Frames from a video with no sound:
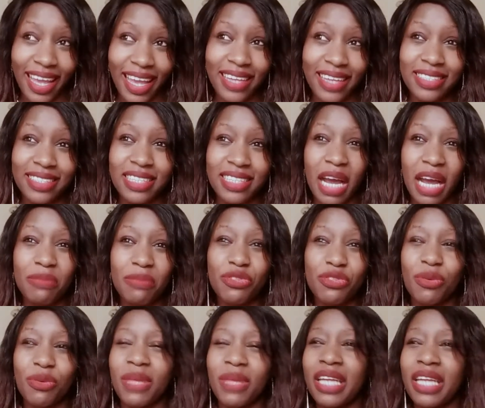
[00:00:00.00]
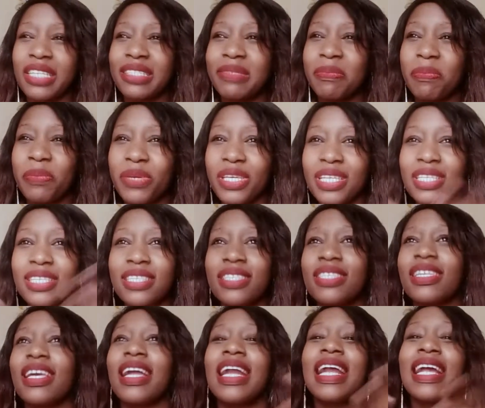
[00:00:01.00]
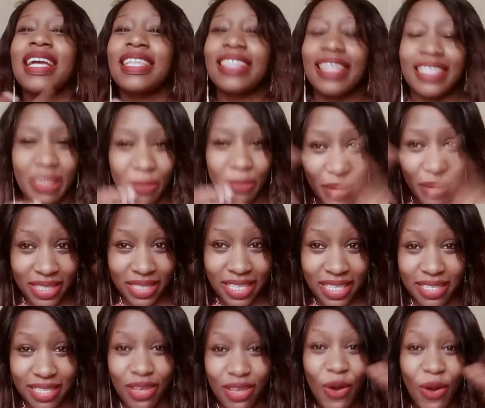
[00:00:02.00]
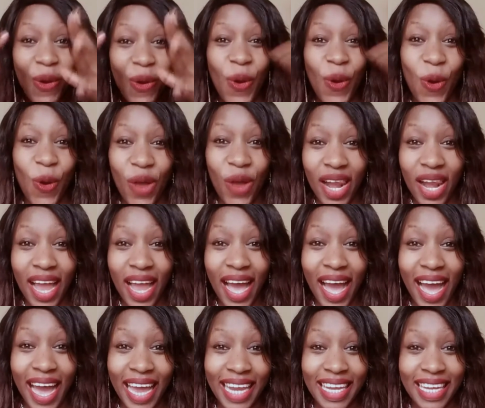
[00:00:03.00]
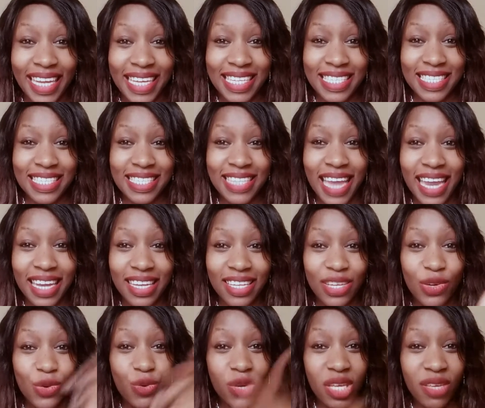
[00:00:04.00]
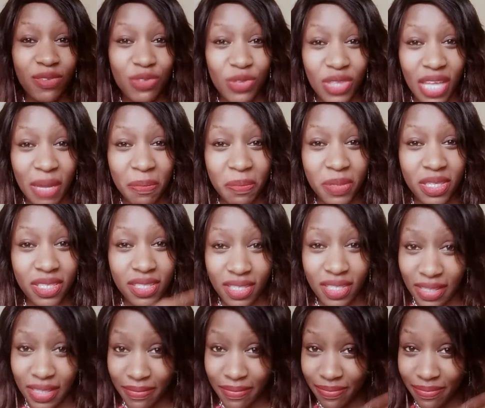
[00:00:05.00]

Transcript: and it comes from that peace that surpasses all understanding. Who gives you that peace?